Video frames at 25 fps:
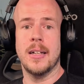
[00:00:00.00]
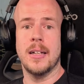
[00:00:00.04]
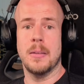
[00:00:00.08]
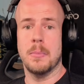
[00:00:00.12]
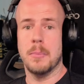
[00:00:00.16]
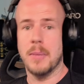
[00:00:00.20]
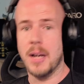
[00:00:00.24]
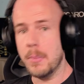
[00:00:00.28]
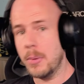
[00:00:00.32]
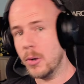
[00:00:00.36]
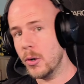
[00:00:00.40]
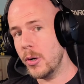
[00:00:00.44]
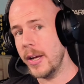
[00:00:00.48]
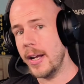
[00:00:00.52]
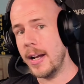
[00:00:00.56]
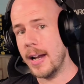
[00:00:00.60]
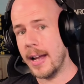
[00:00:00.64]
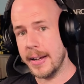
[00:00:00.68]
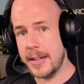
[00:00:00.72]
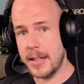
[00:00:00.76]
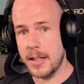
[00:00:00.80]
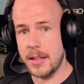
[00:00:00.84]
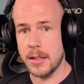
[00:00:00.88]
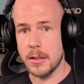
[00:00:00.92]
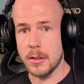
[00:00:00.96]
Memory
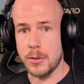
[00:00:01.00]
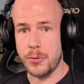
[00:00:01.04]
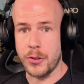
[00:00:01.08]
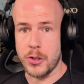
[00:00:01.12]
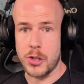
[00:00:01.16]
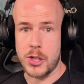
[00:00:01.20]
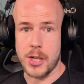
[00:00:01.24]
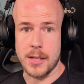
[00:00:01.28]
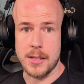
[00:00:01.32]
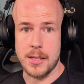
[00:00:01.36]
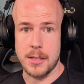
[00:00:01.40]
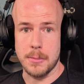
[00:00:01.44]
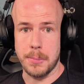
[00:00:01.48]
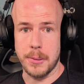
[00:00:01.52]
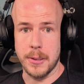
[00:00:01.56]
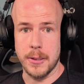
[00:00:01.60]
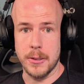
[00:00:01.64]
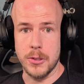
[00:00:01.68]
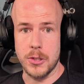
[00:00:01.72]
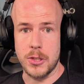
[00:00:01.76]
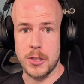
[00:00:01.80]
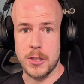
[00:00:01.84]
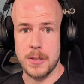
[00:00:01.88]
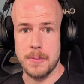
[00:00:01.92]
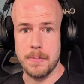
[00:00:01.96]
like a goldfish, I suppose.